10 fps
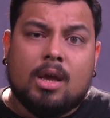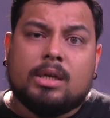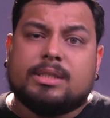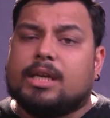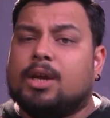
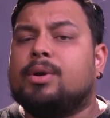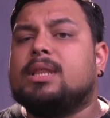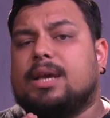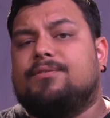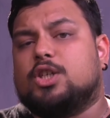Securing
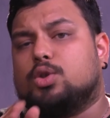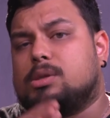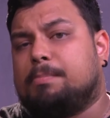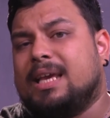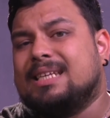the
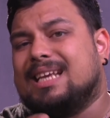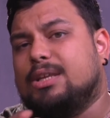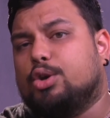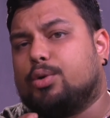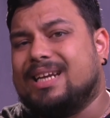official's place
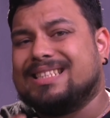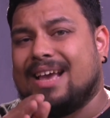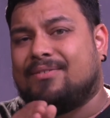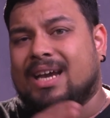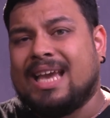in Ukraine's
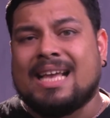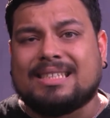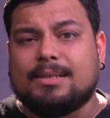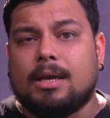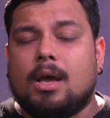
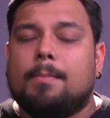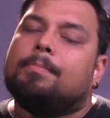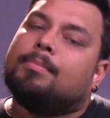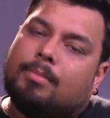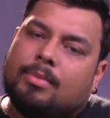FIS,
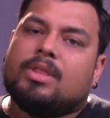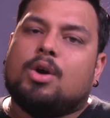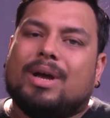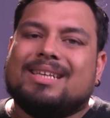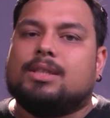
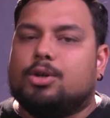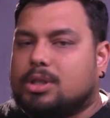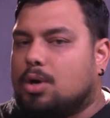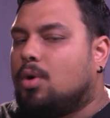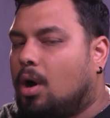though as there's
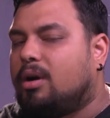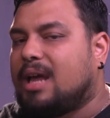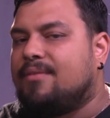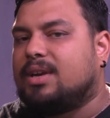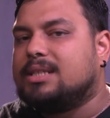no hard
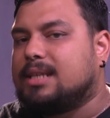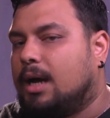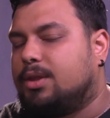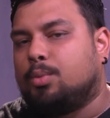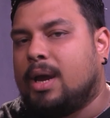evidence
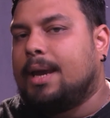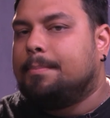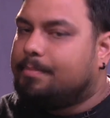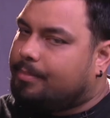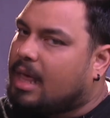either
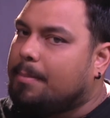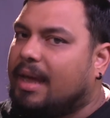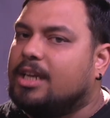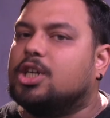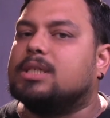way, that
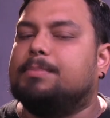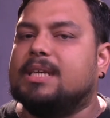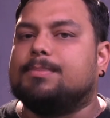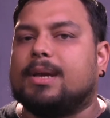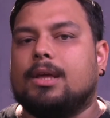may just be
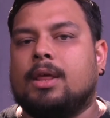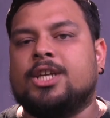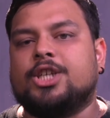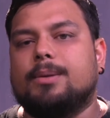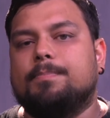
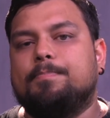speculation.